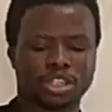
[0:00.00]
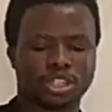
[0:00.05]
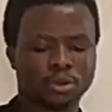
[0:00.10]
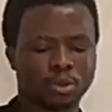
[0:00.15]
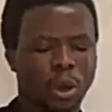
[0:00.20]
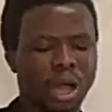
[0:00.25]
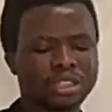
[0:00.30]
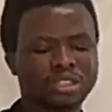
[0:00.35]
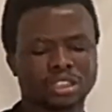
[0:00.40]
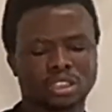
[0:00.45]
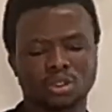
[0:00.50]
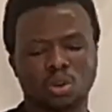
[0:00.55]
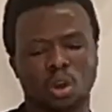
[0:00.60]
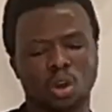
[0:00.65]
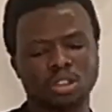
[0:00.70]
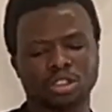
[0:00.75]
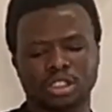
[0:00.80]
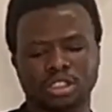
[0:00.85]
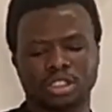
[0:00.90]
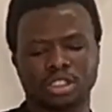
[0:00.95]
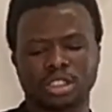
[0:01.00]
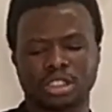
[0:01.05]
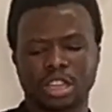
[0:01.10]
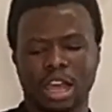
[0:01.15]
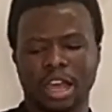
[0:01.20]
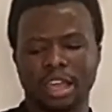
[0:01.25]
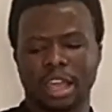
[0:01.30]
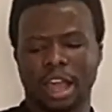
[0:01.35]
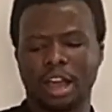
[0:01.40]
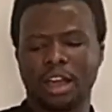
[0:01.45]
We see what God
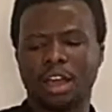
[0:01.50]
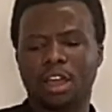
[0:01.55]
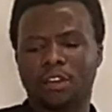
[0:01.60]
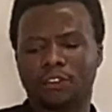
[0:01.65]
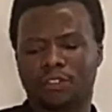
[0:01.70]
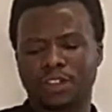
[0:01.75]
desire.